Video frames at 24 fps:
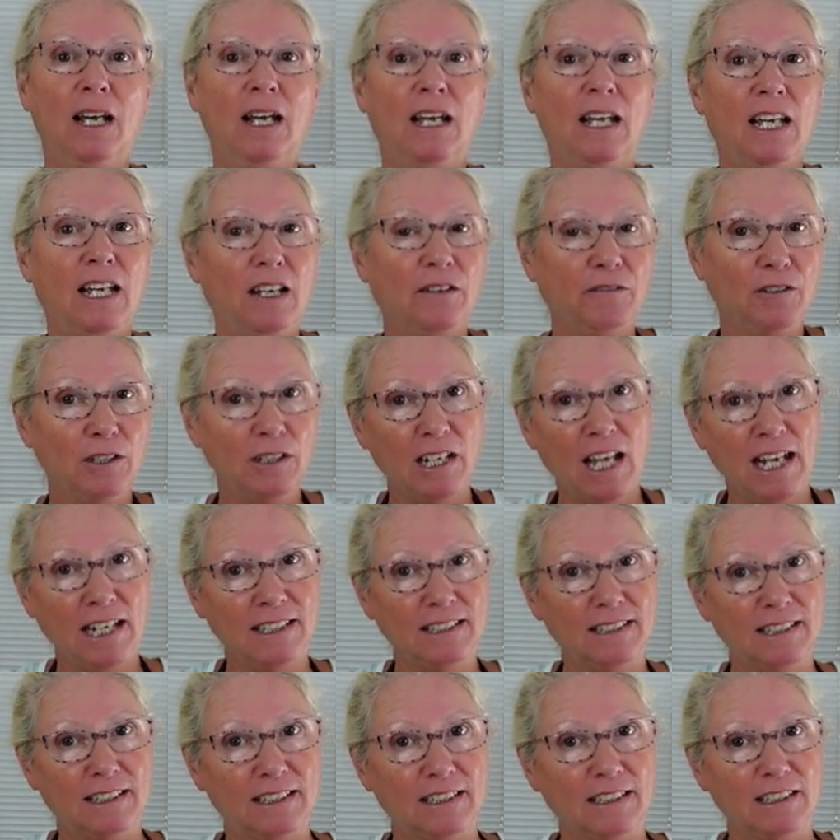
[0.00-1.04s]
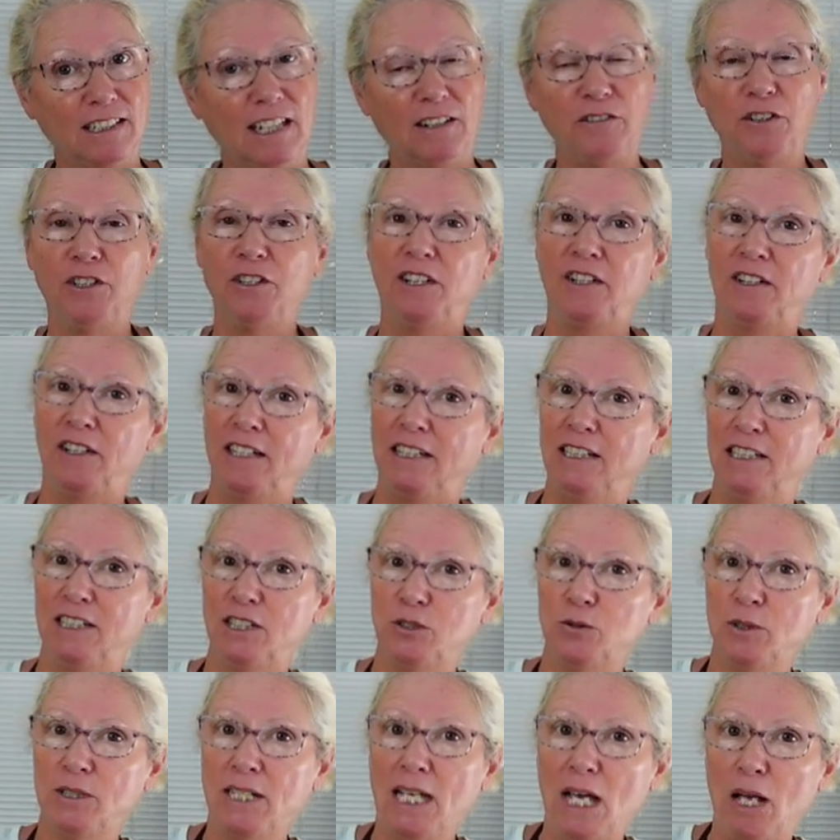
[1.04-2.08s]
If you liked it, if you think this
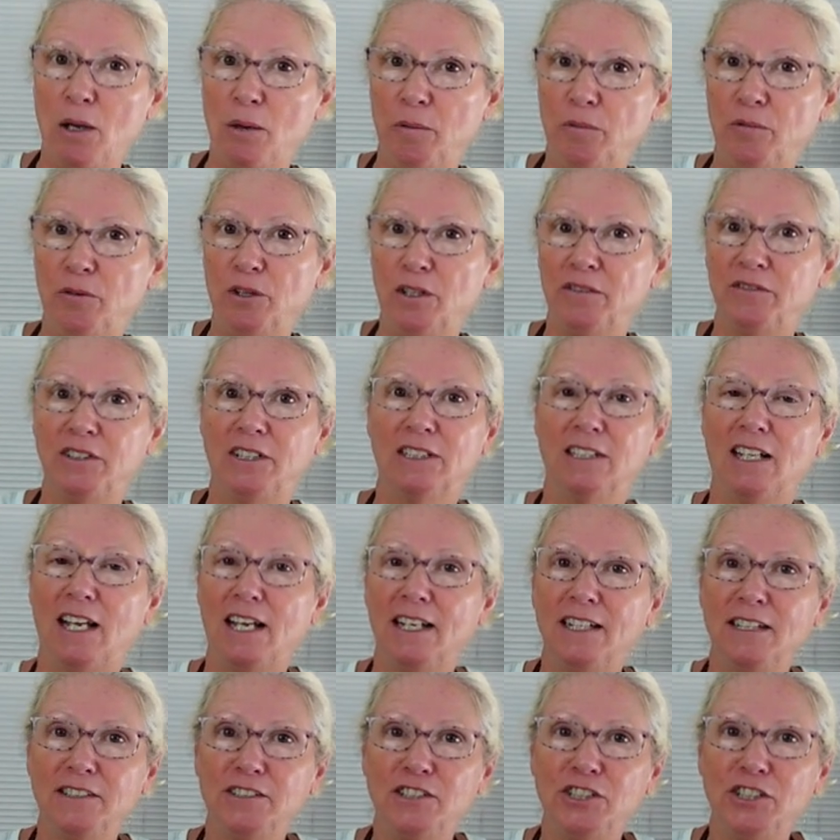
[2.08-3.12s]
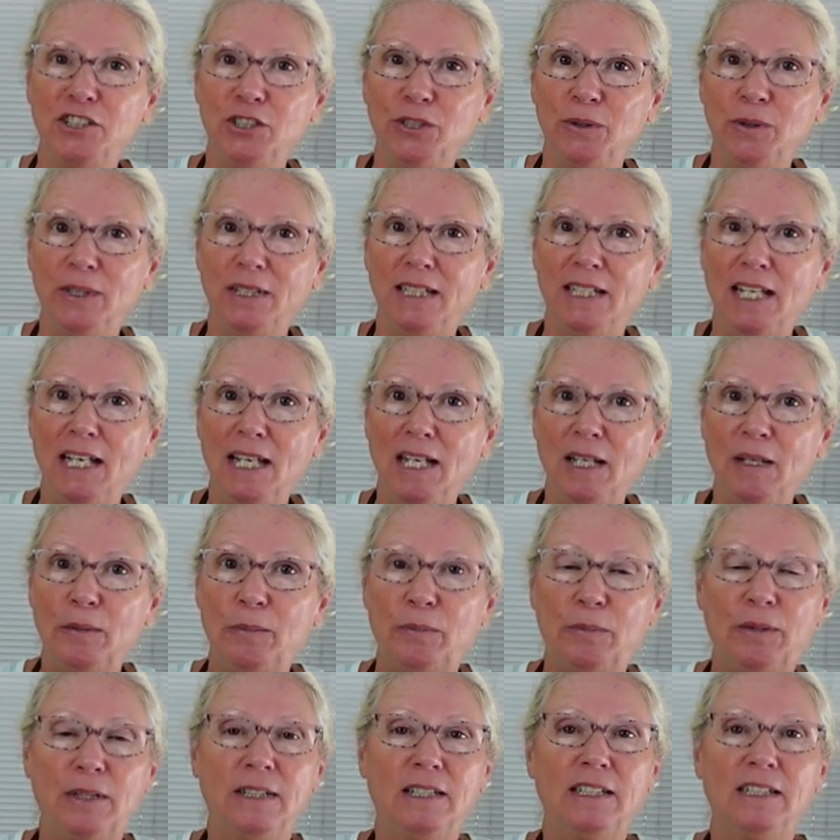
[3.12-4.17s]
was helpful, if you'd like us to do it again,
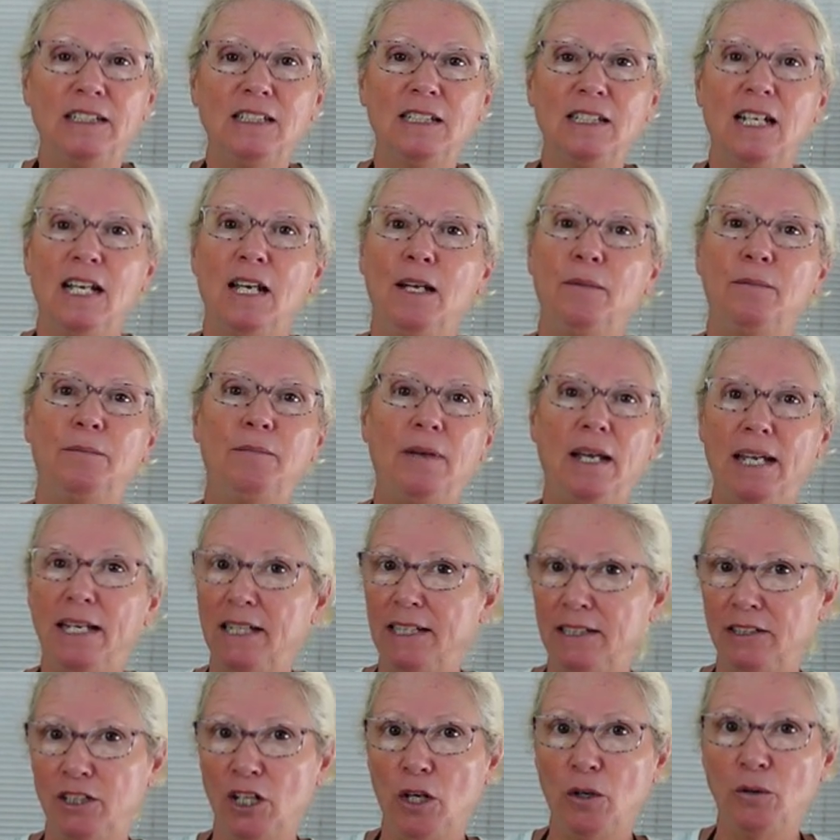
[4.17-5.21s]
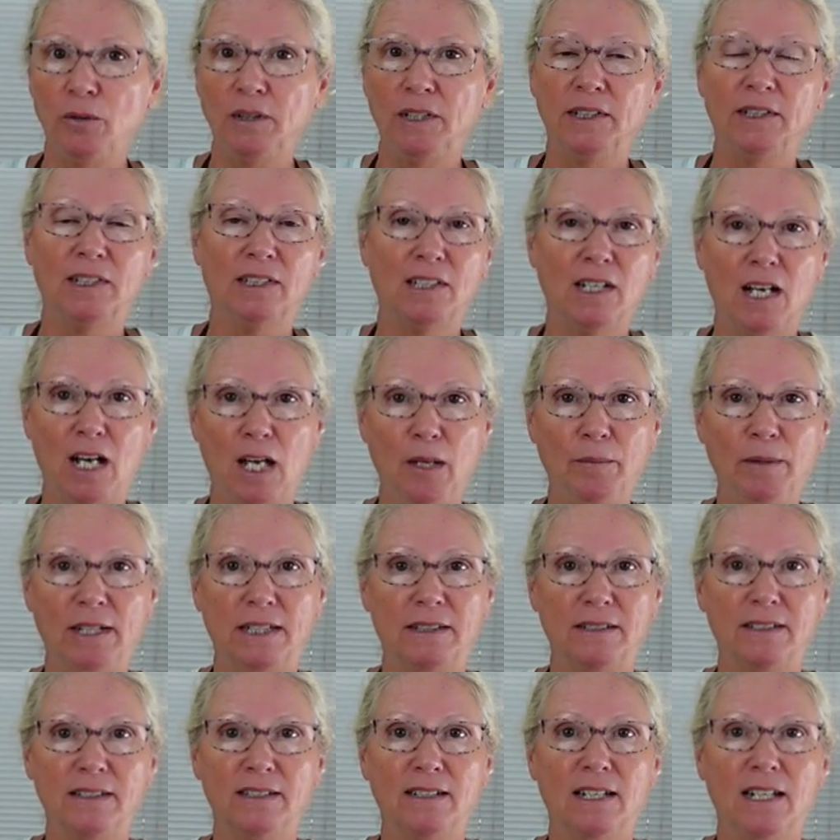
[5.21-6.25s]
please make it known in the
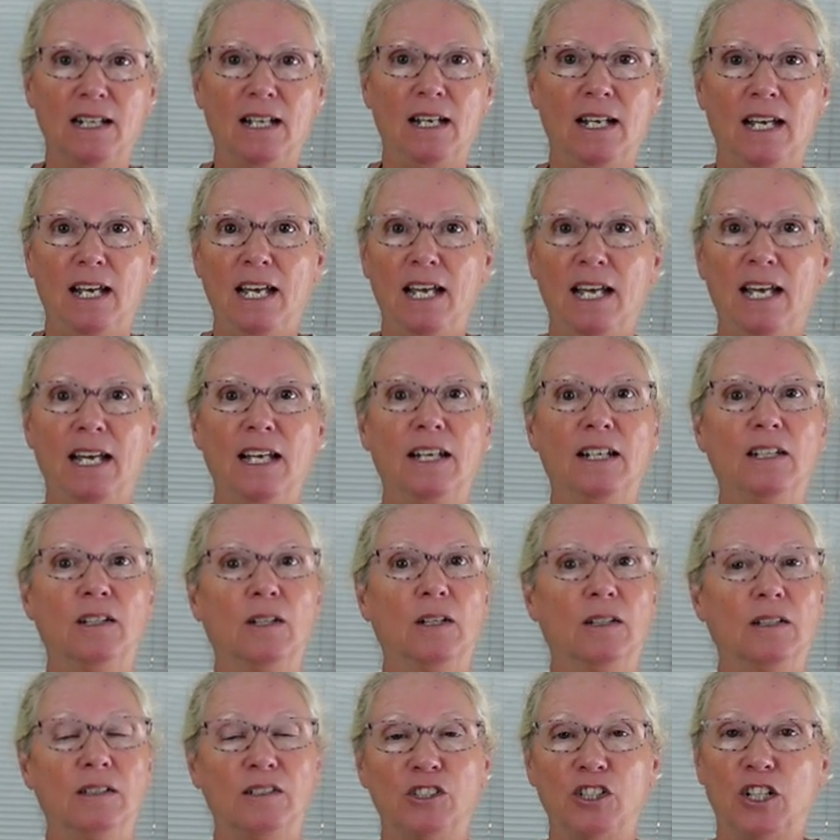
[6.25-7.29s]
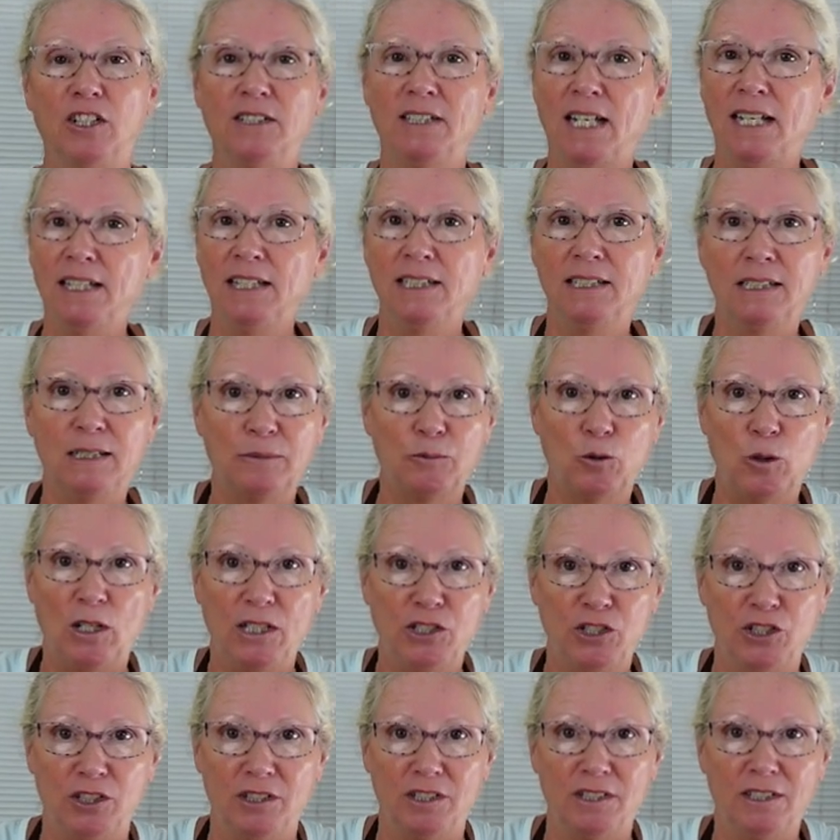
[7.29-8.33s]
comments and start sending in some
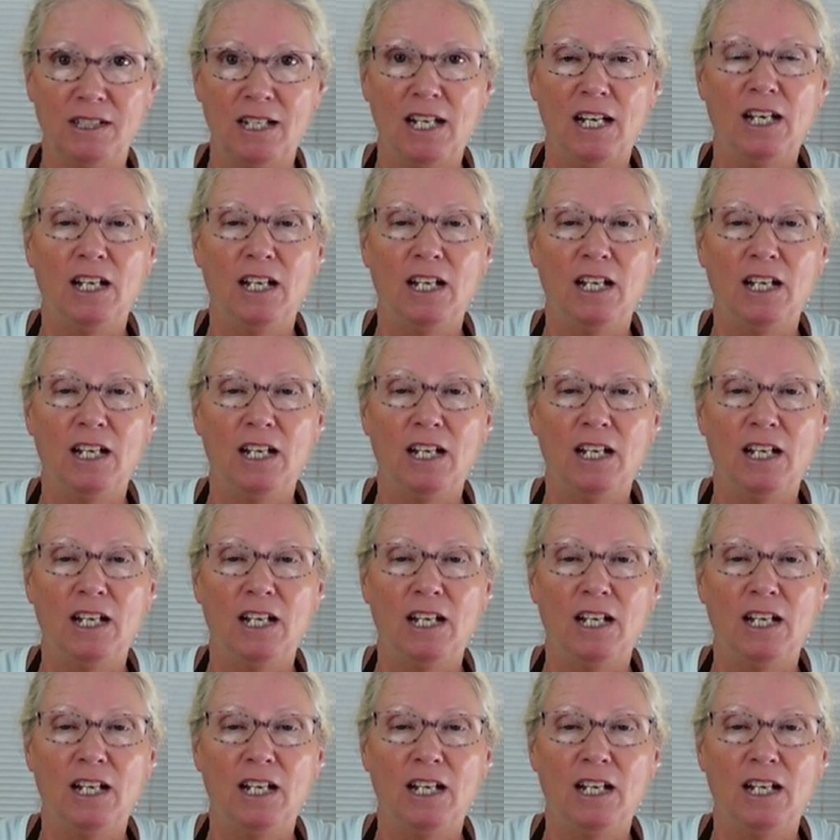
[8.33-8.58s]
questions.